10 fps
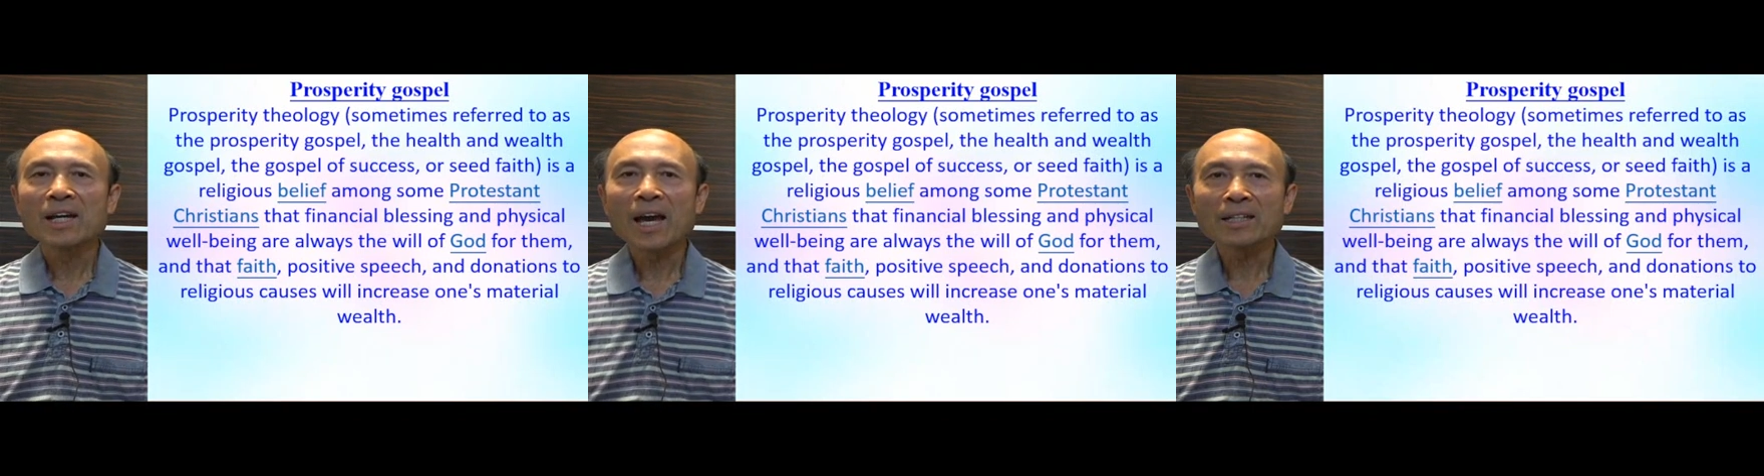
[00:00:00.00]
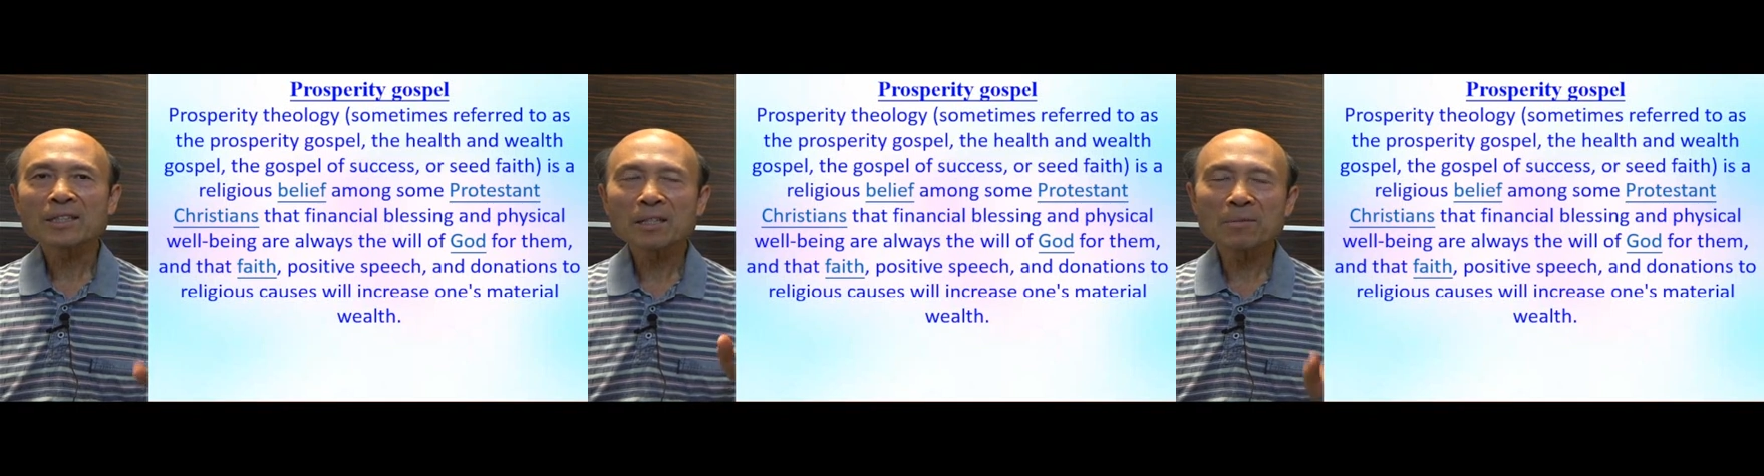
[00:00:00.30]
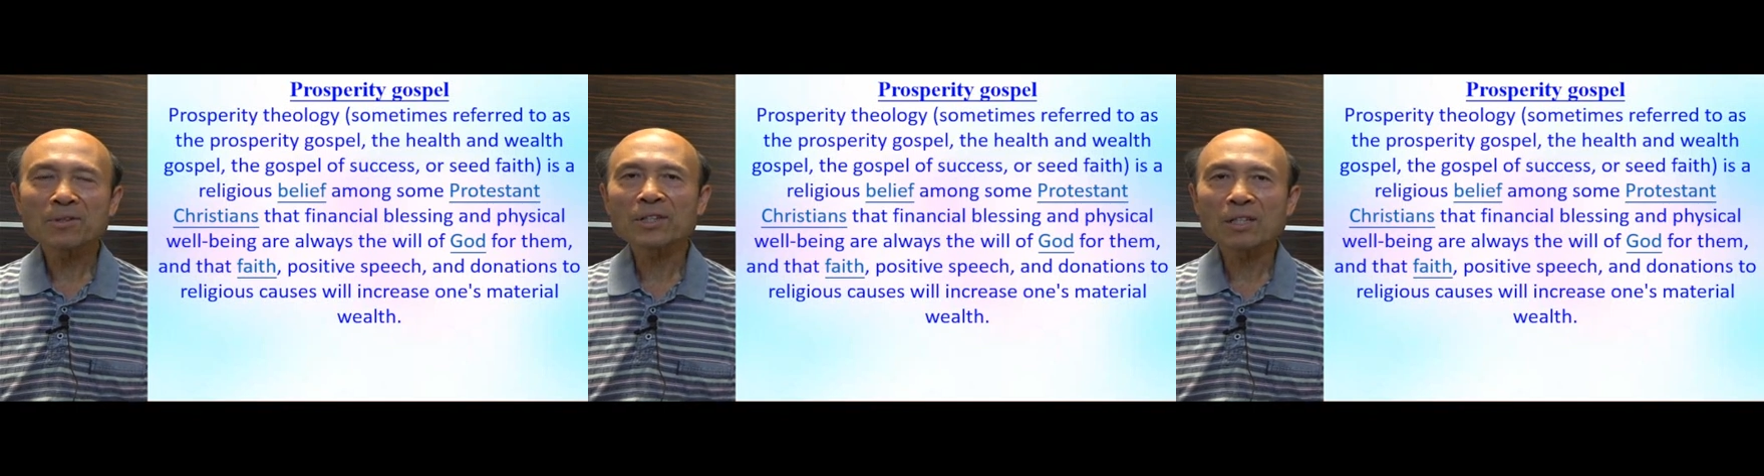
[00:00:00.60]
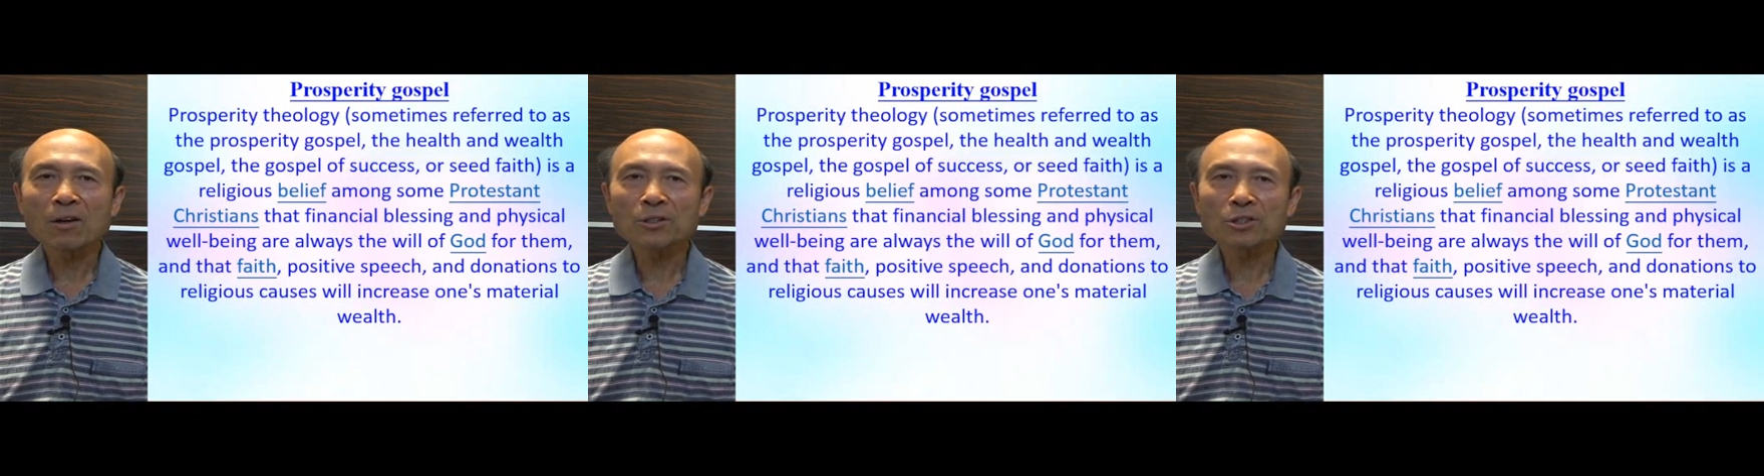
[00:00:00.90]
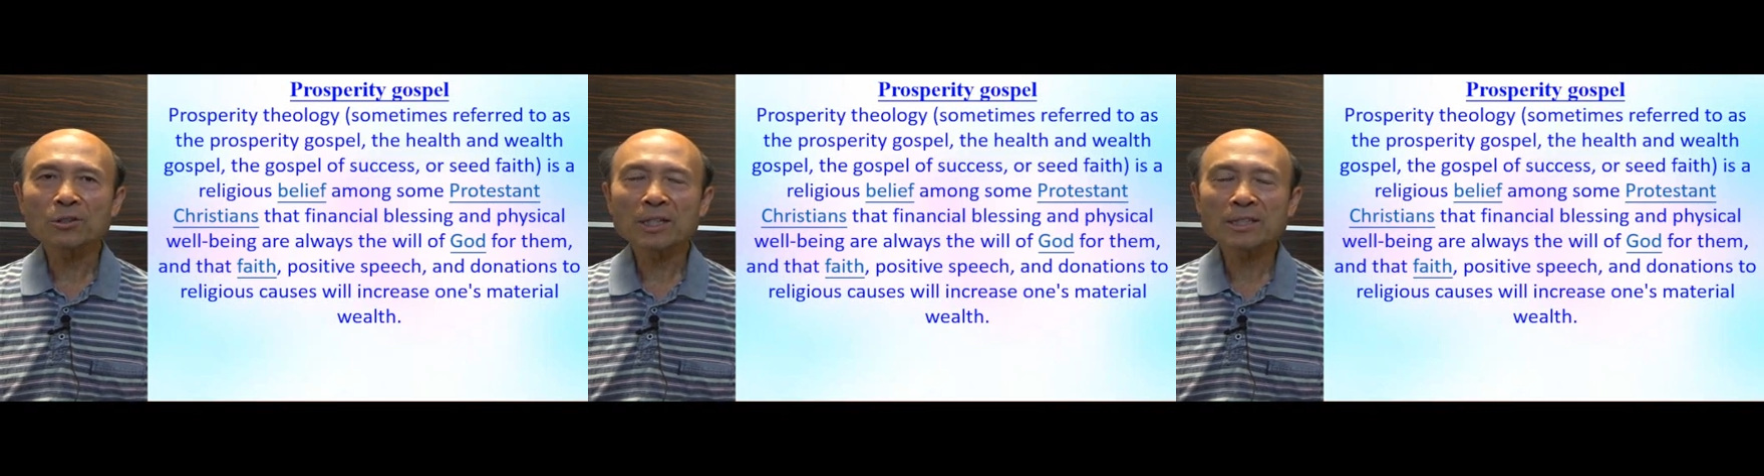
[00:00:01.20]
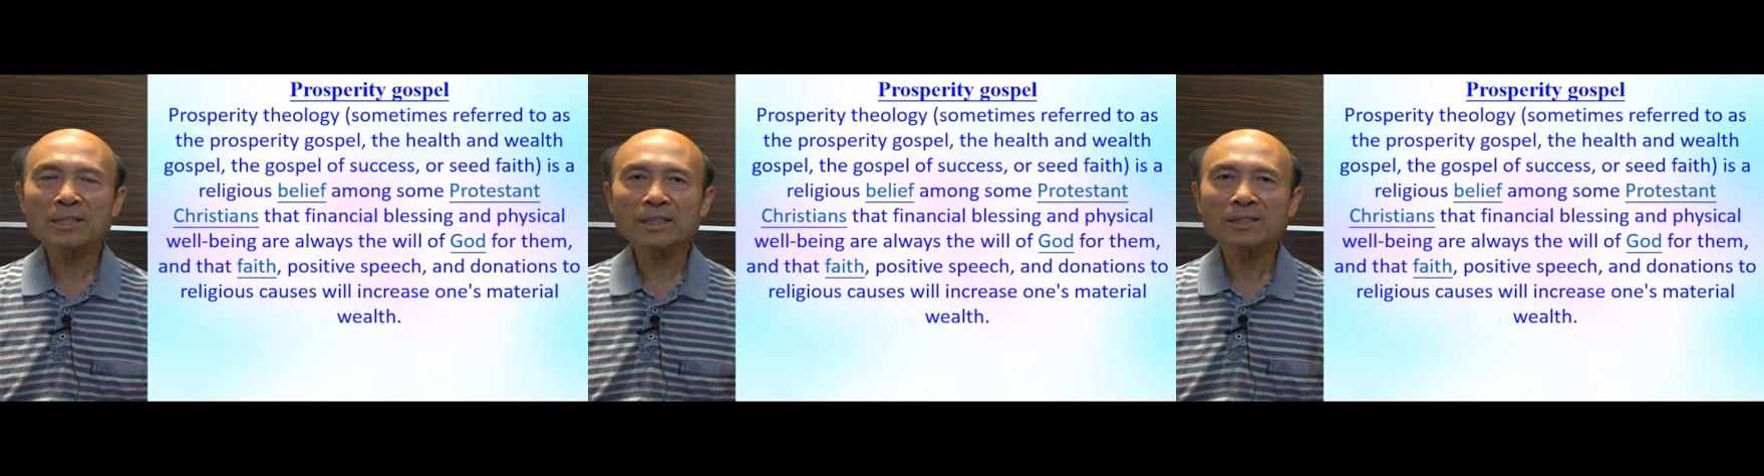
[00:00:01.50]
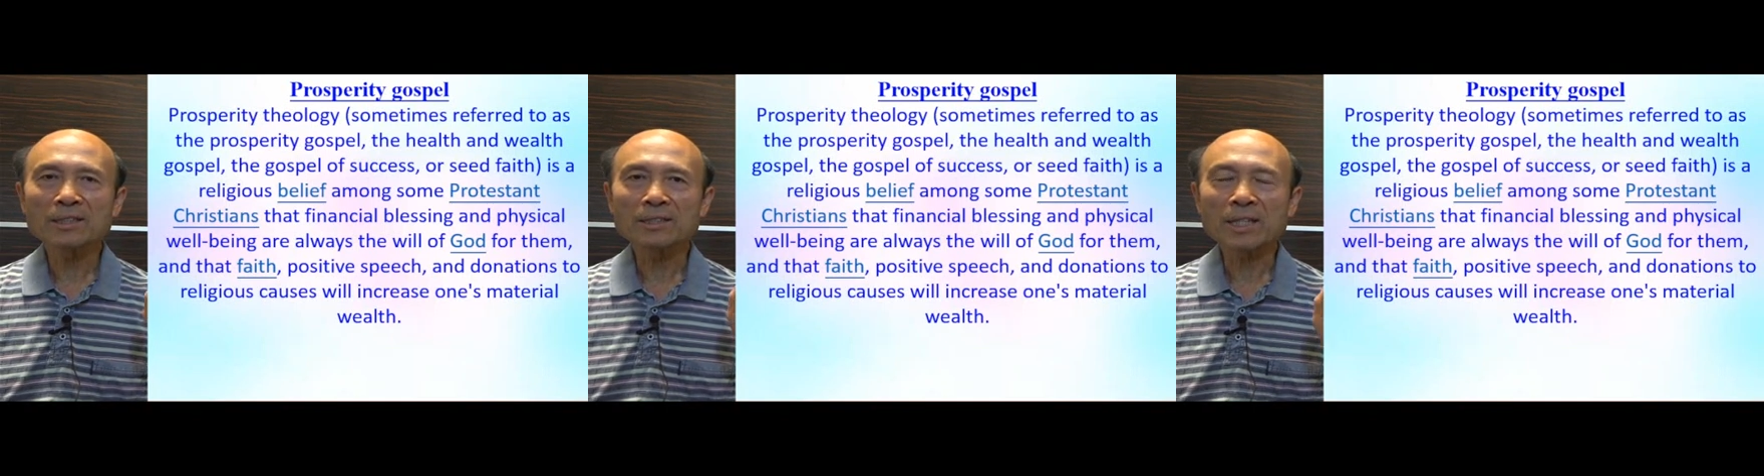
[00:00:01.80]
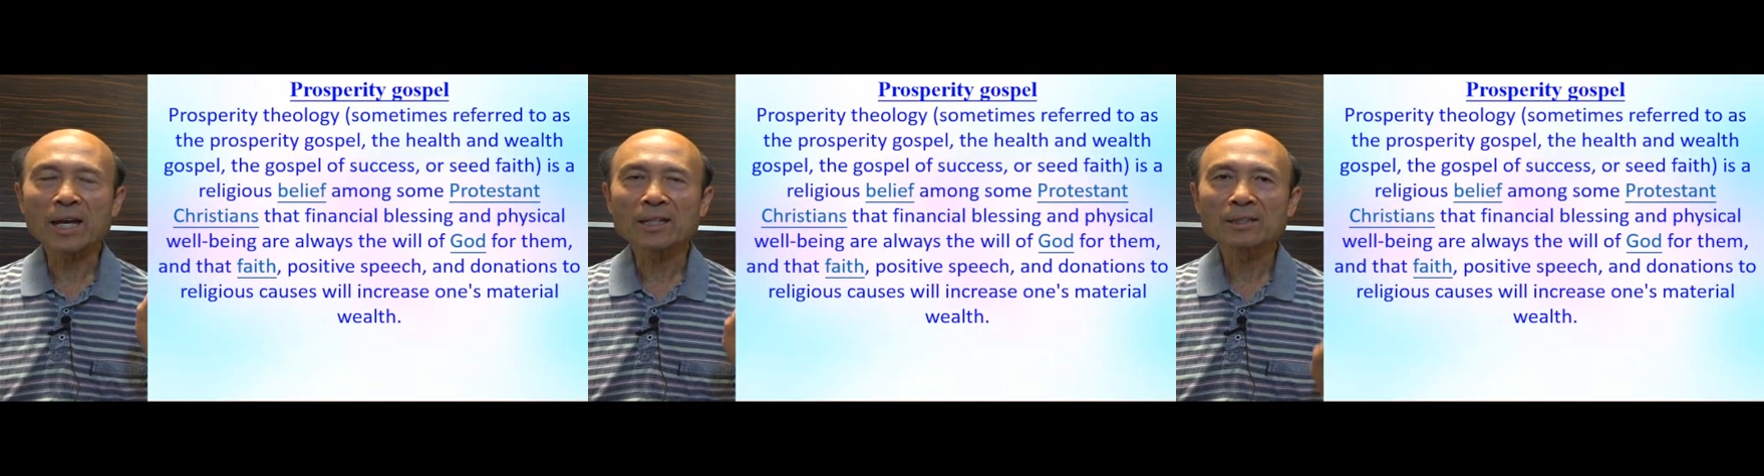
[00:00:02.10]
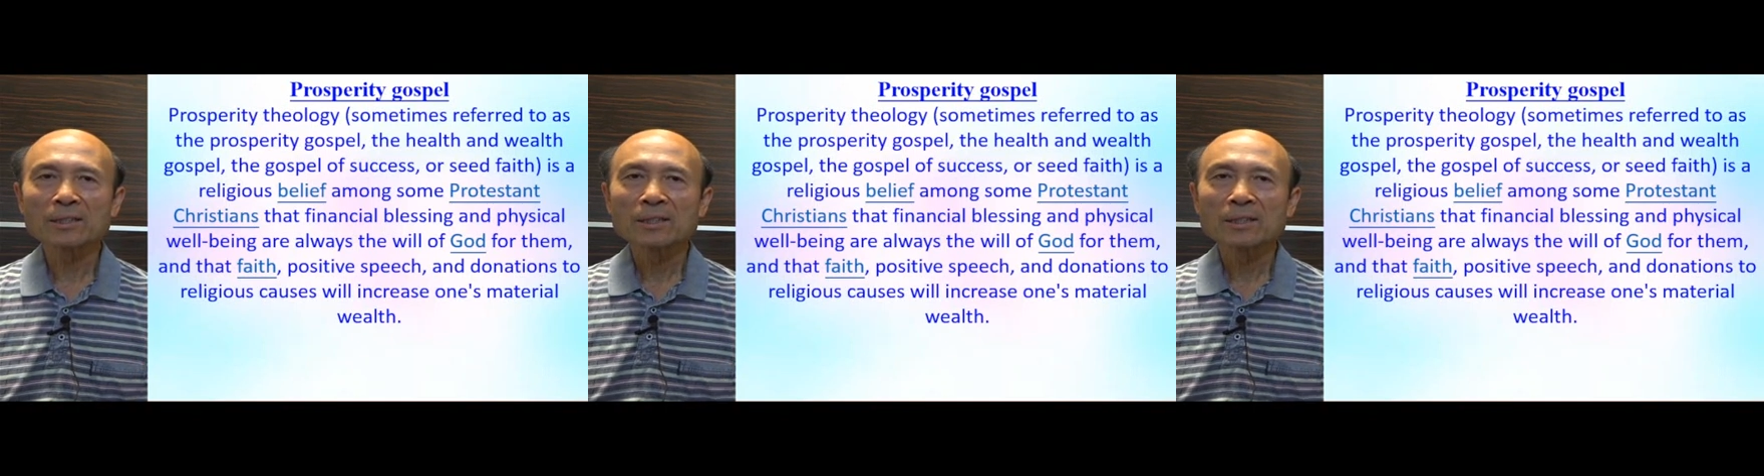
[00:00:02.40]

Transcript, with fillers: And Timothy also has sickness, and